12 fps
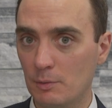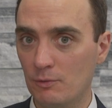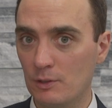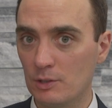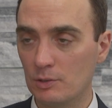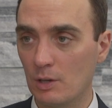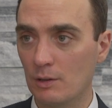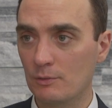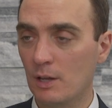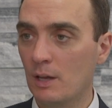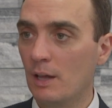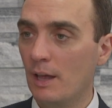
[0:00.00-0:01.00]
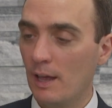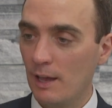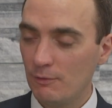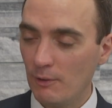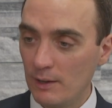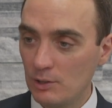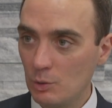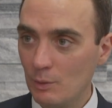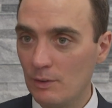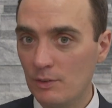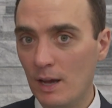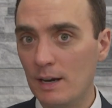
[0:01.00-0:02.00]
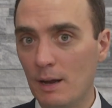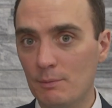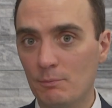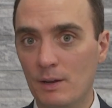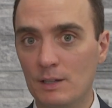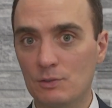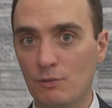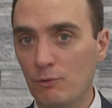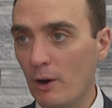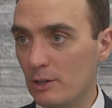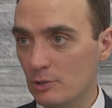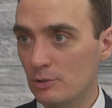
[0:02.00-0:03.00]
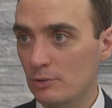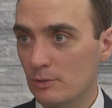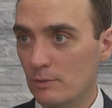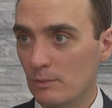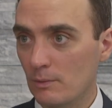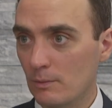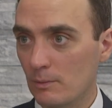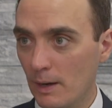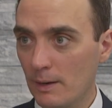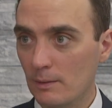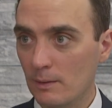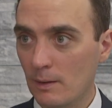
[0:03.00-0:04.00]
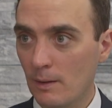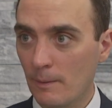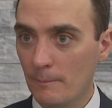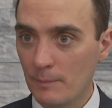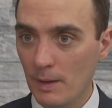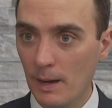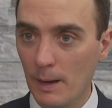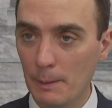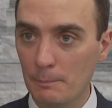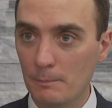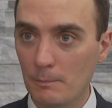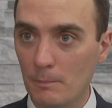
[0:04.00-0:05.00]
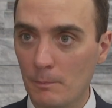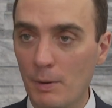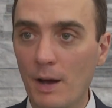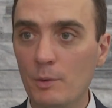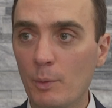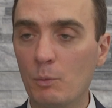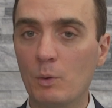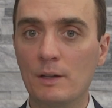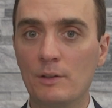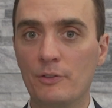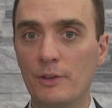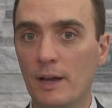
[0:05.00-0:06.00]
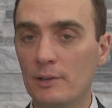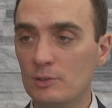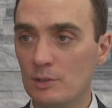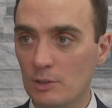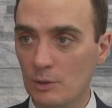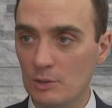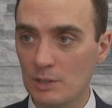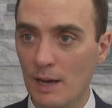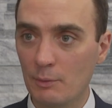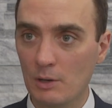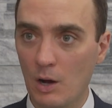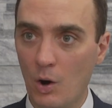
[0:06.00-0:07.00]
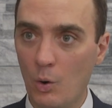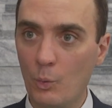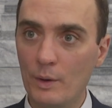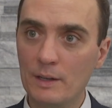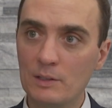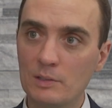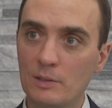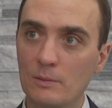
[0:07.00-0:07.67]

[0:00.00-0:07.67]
finished off. If I do it then, it's fresh, right? By the way, one other thing I used to do is I would always,